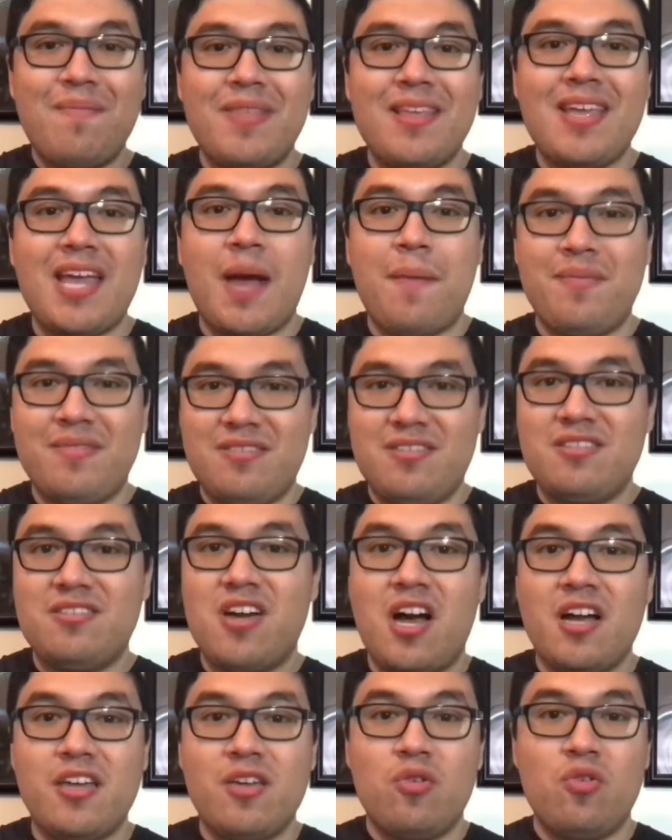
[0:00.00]
thing happens to
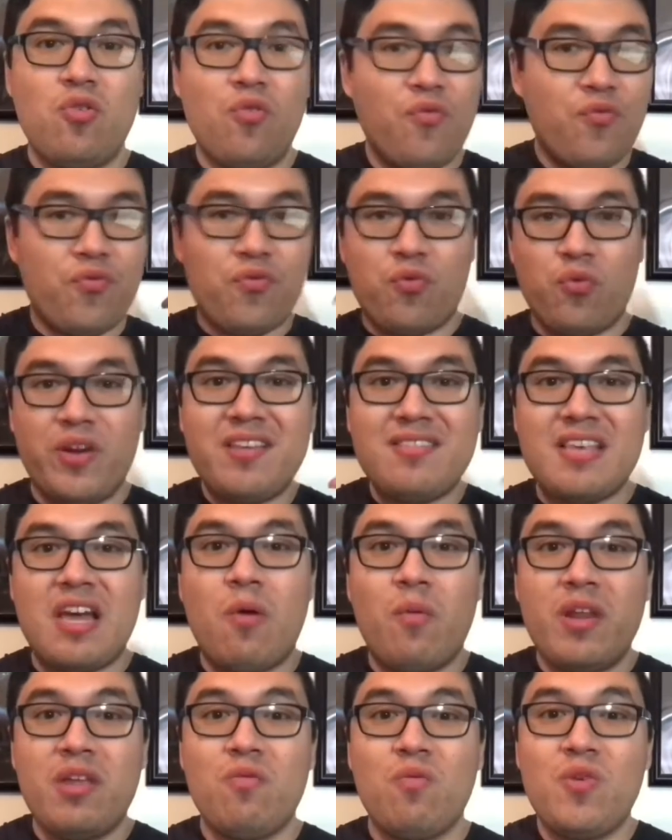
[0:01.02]
Taki, who freaks
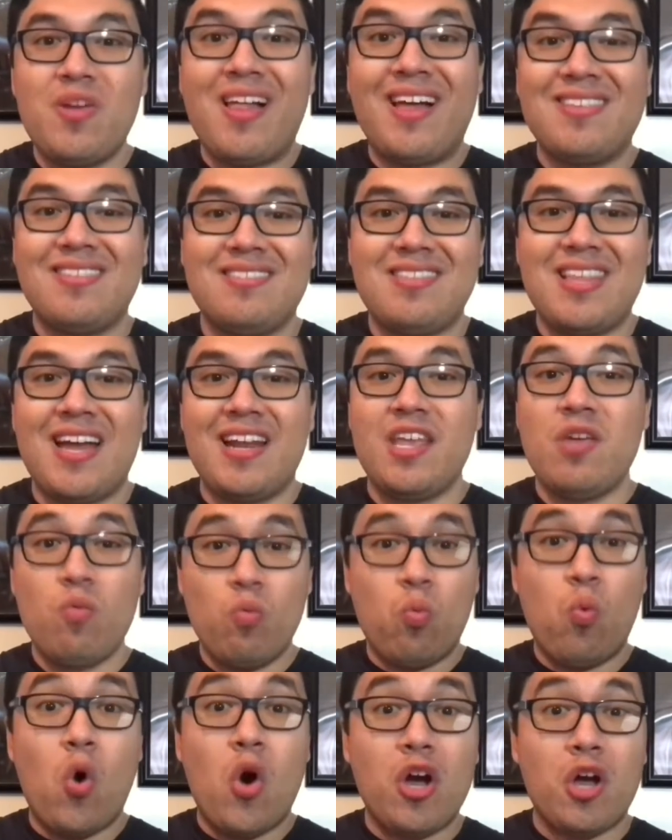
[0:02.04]
out when he realizes that he
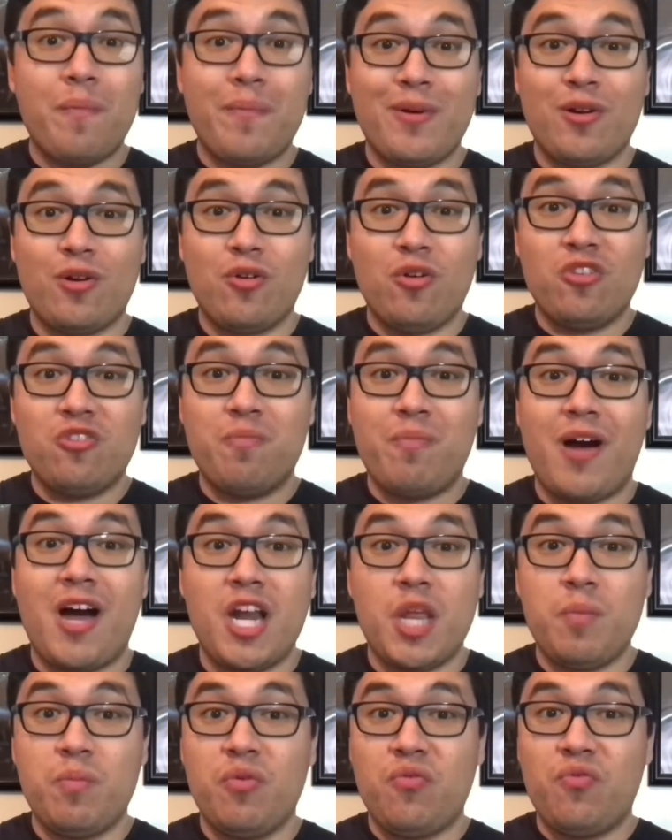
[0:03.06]
woke up in a girl's
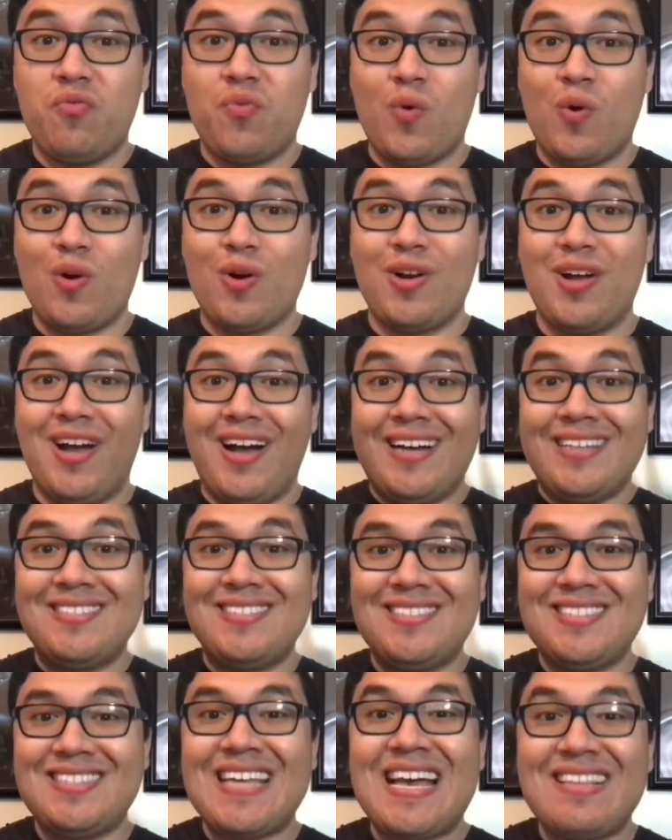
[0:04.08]
body before
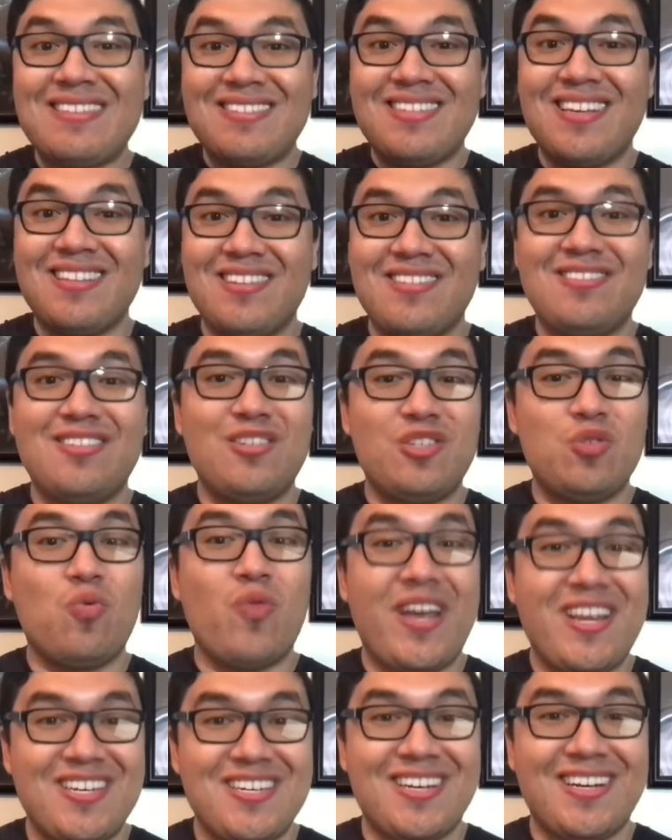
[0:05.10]
assessing the
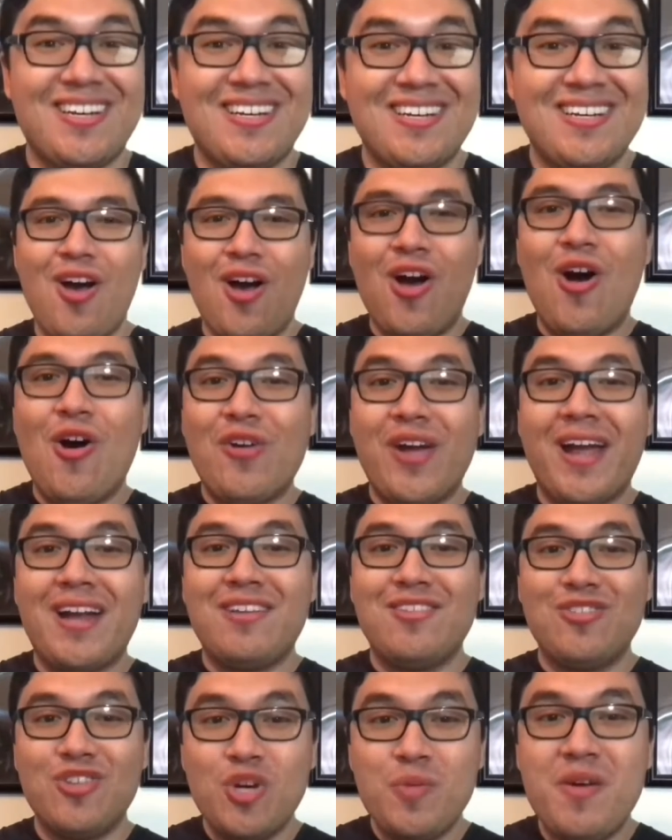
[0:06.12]
situation Okay,
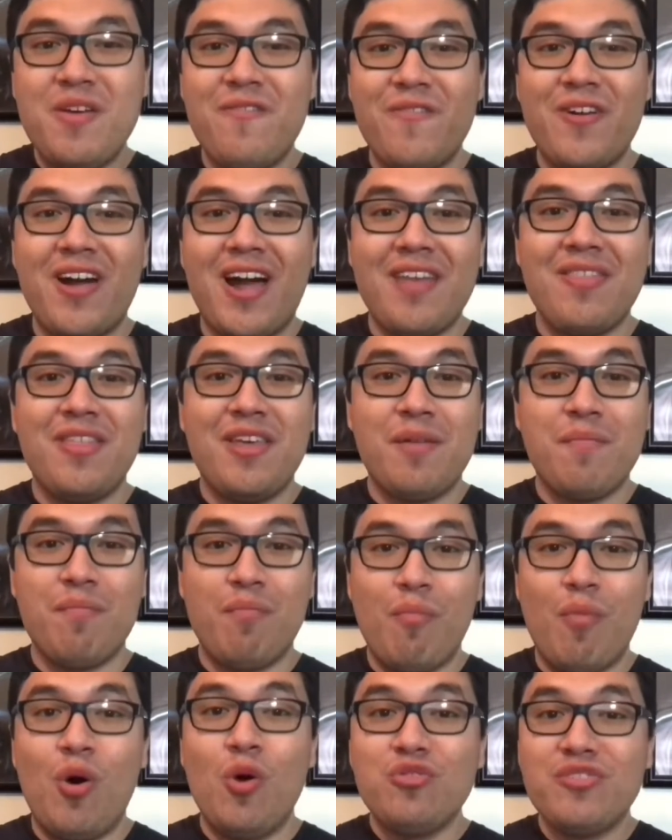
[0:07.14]
to be fair, I think
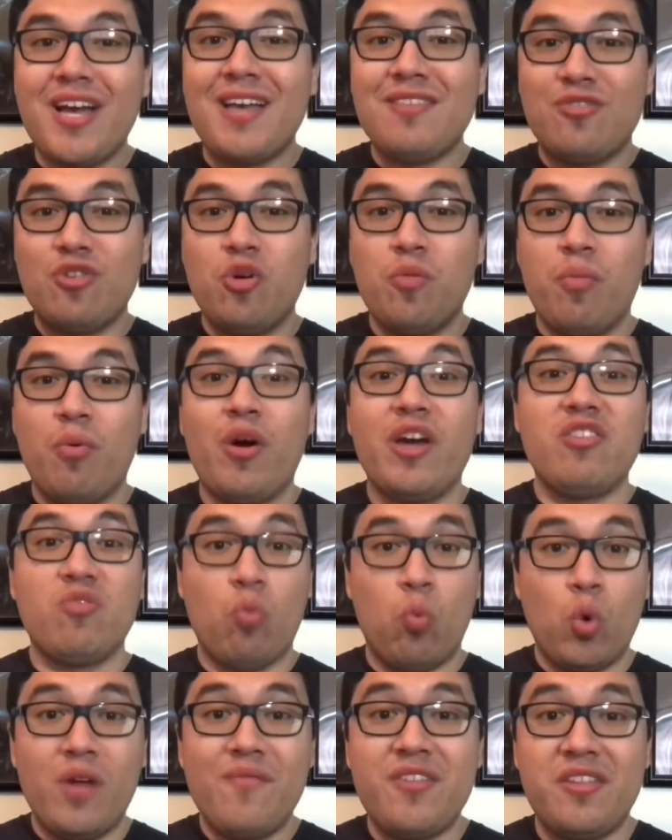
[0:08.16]
most high school boys
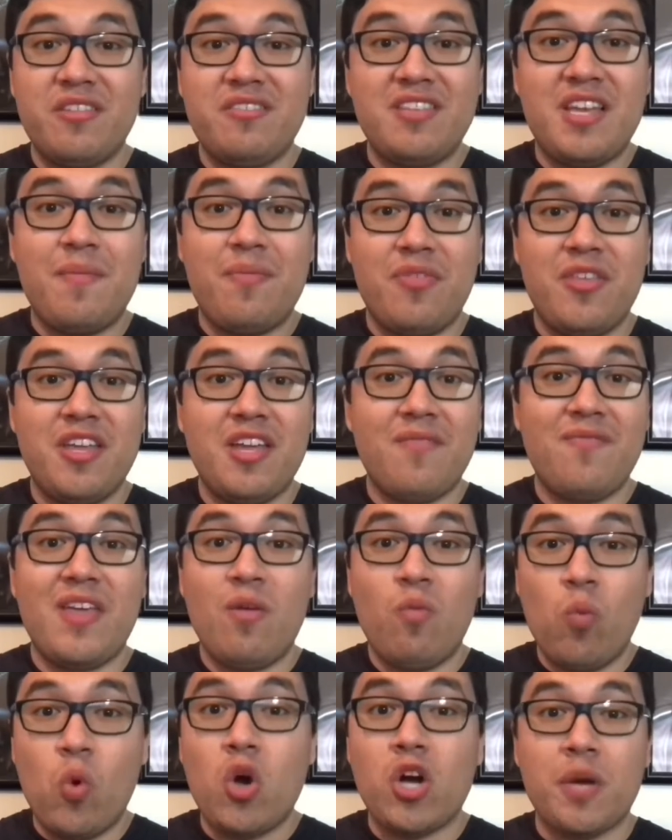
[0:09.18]
would have done the same thing if
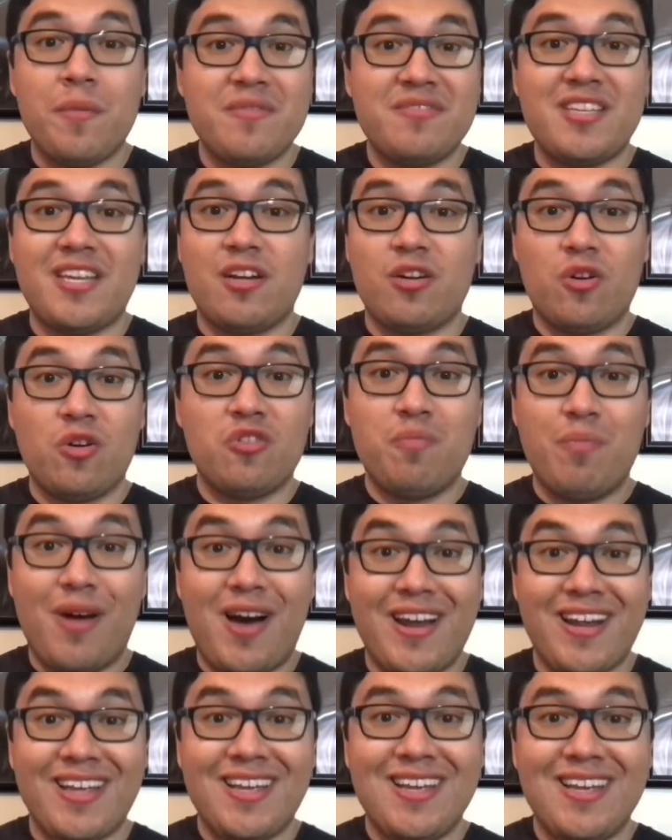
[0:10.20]
they woke up inside a girl's
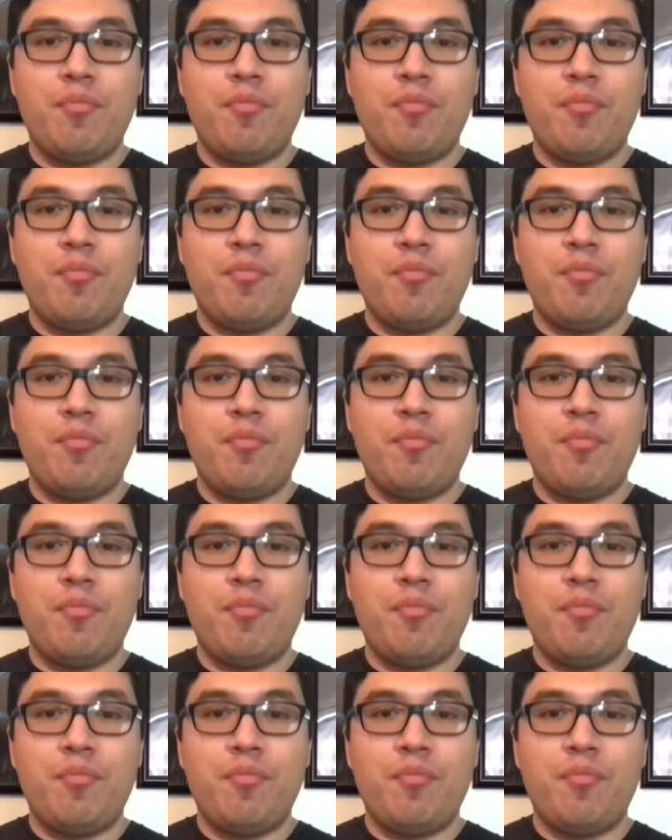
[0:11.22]
body.